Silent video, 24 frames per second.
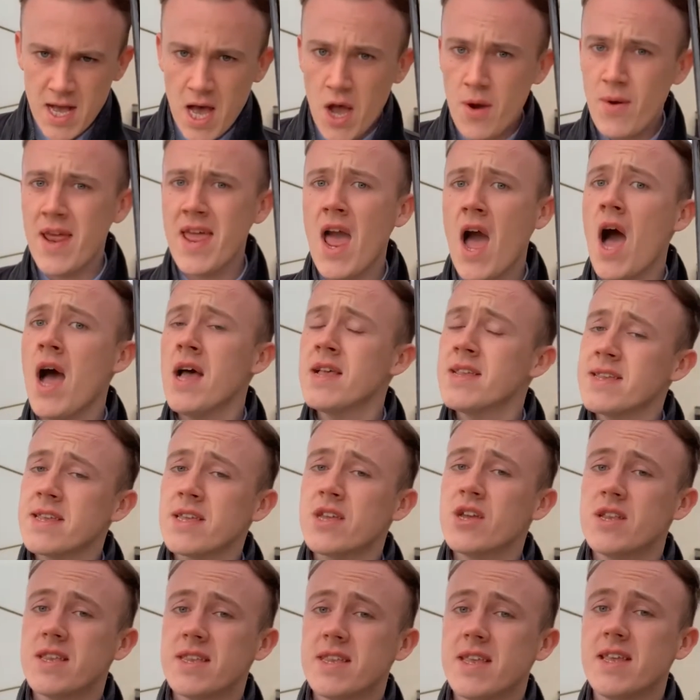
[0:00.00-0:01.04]
Only us
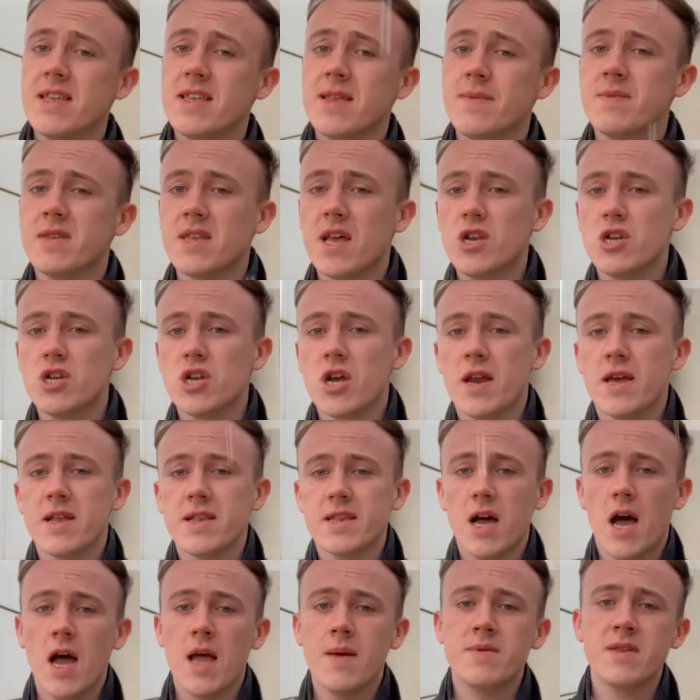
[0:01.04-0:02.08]
could see some sunshine
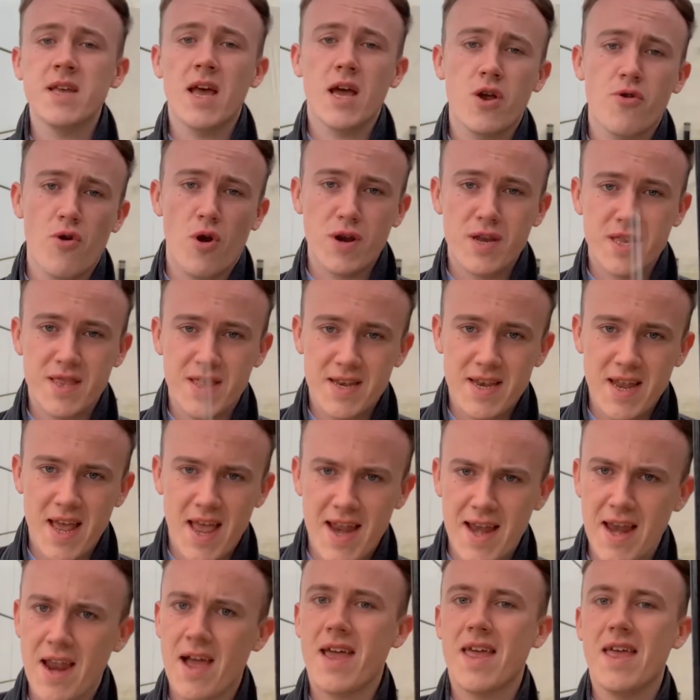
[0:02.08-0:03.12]
at times across the
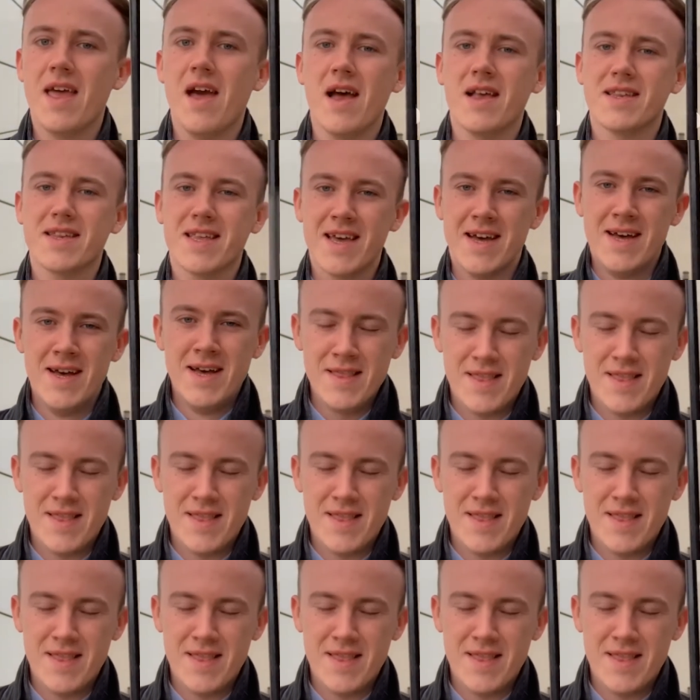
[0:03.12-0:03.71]
day. Lucky us.